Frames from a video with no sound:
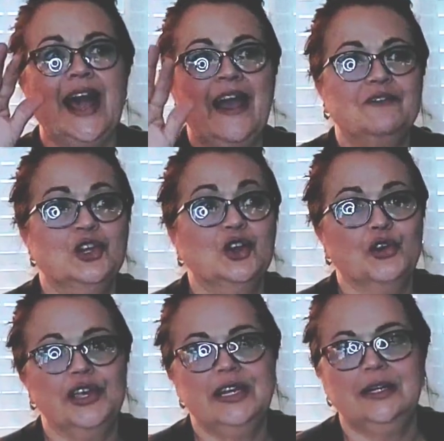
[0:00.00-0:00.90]
I have the
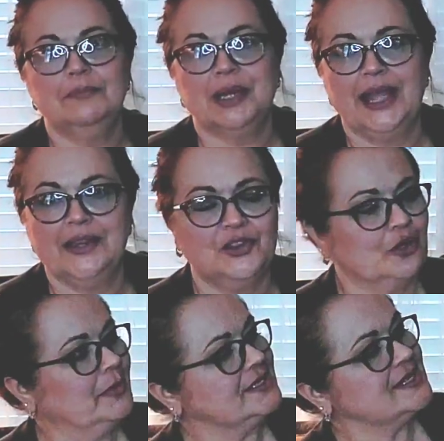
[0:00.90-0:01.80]
green plaid
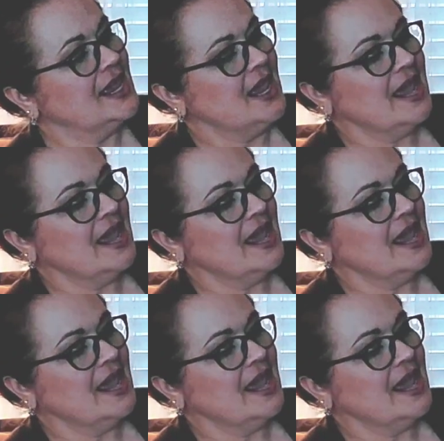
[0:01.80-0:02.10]
thermos,